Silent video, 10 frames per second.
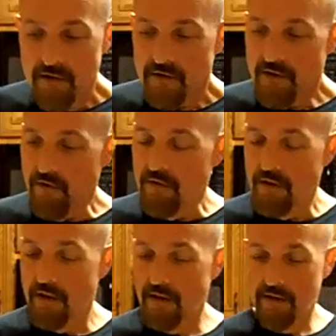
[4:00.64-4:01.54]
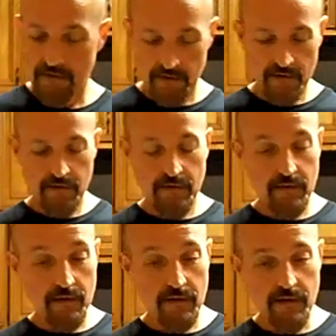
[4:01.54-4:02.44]
So,
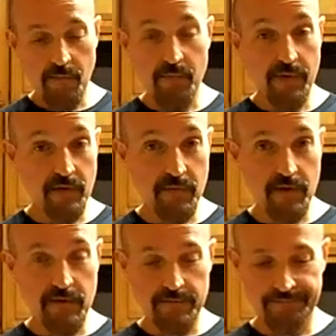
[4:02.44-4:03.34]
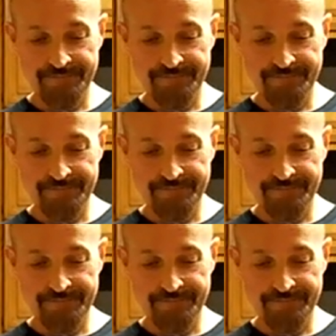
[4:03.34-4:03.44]
cup of peanut butter,